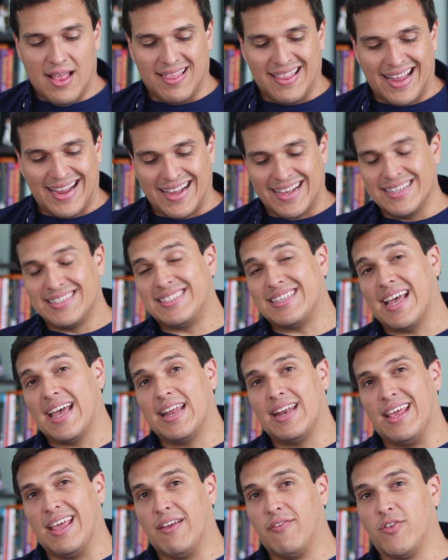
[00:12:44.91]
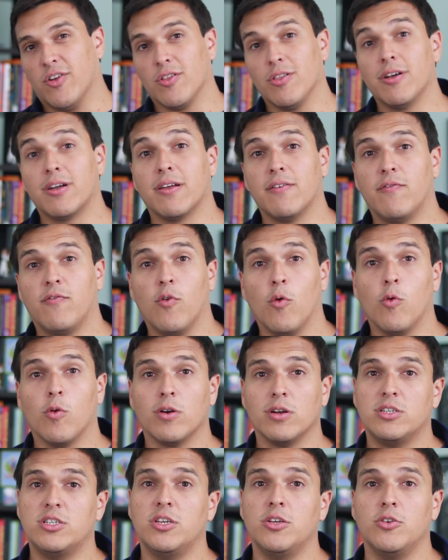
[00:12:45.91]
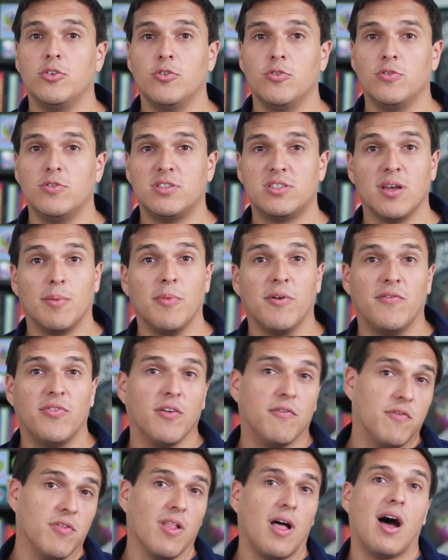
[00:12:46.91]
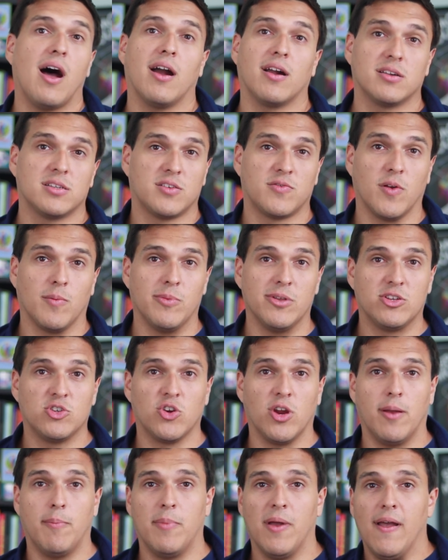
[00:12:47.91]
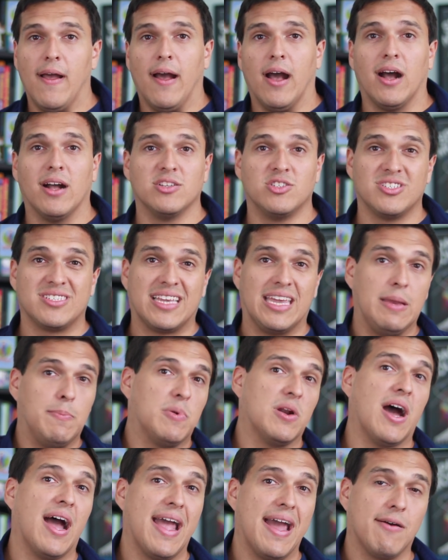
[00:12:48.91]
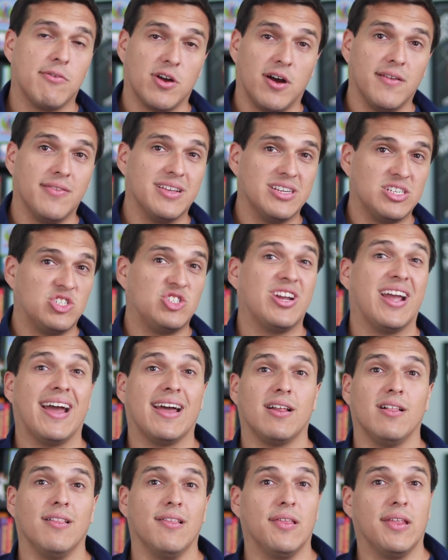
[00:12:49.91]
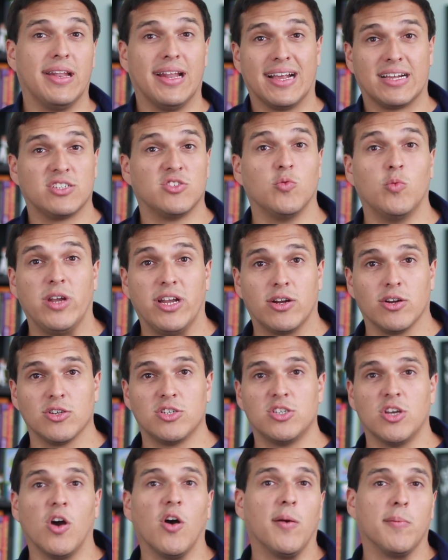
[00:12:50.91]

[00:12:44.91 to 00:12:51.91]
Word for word: Like I said, if you're looking forward to some of the vlogs from the trip, uh, just keep an eye out on this channel in the next week or so.